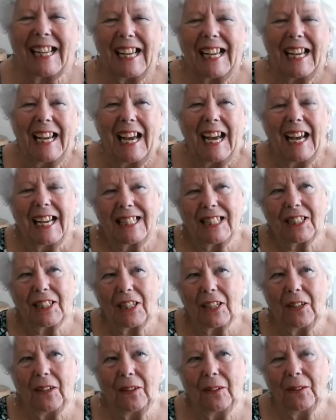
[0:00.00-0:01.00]
And
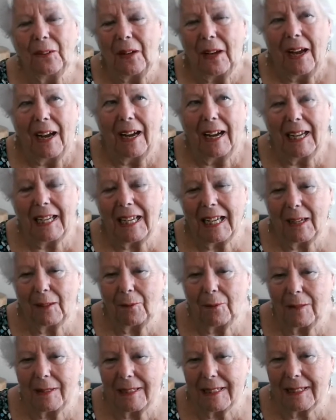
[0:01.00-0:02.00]
so I have
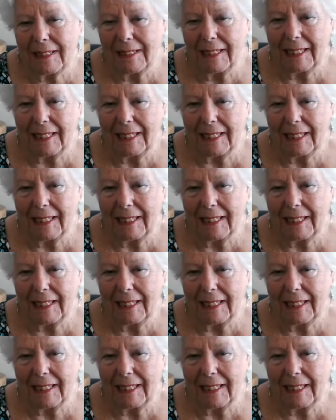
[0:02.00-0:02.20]
this little